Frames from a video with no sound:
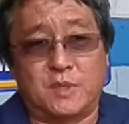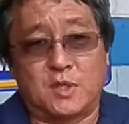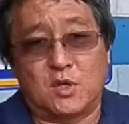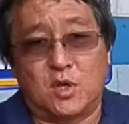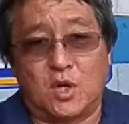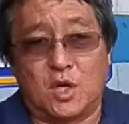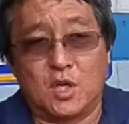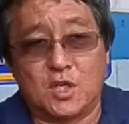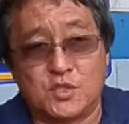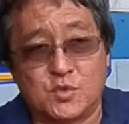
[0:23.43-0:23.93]

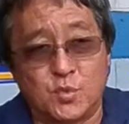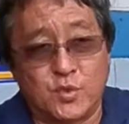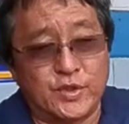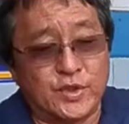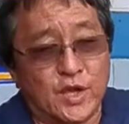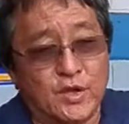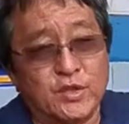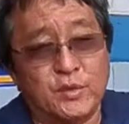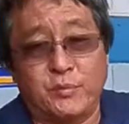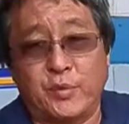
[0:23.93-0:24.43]
because
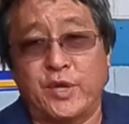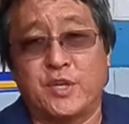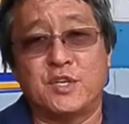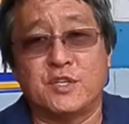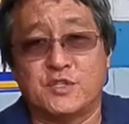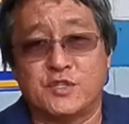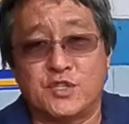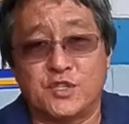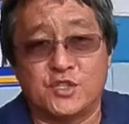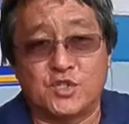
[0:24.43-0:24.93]
without the
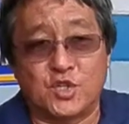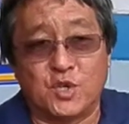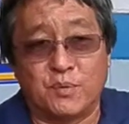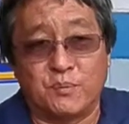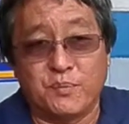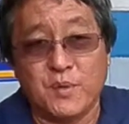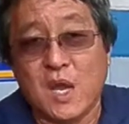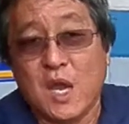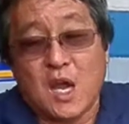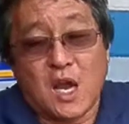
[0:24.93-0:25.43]
braking system,
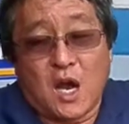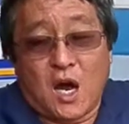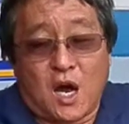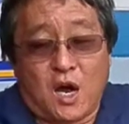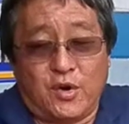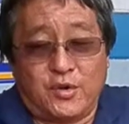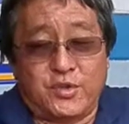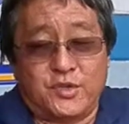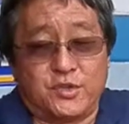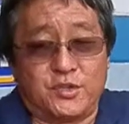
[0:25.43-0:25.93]

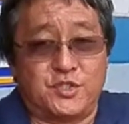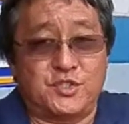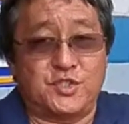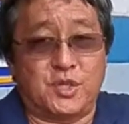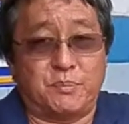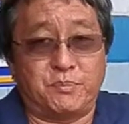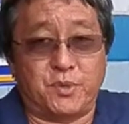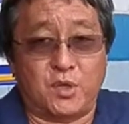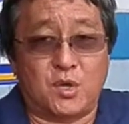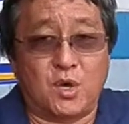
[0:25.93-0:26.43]
how are you going to
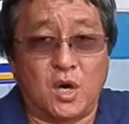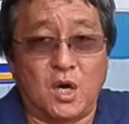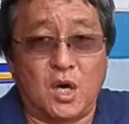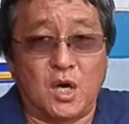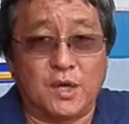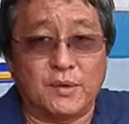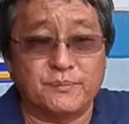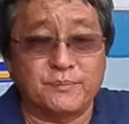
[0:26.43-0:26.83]
stop the car?